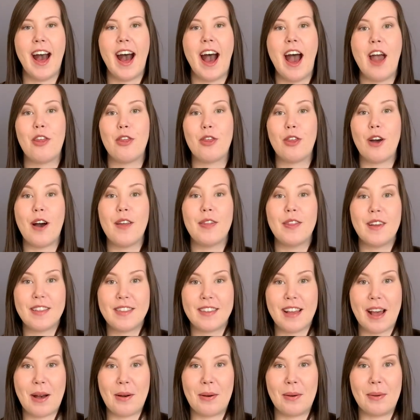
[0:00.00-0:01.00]
I thought that's
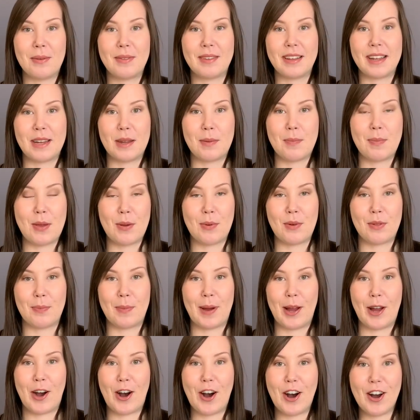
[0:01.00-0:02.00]
how it was going to be with
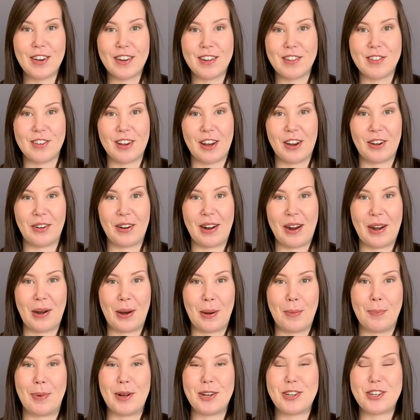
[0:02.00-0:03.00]
my Honda
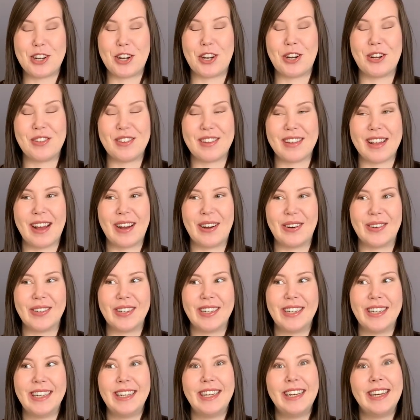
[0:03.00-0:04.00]
generator, but turns
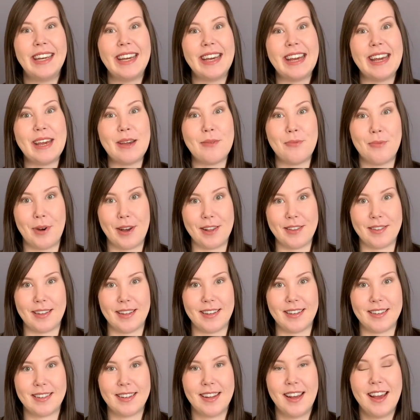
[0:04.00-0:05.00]
out it
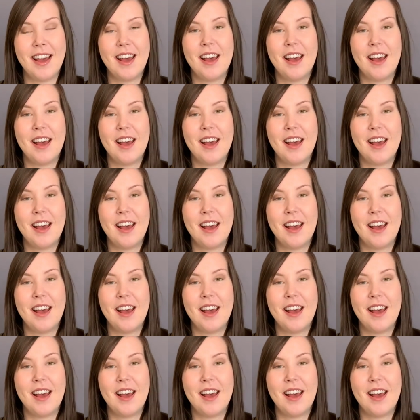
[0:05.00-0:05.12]
wasn't.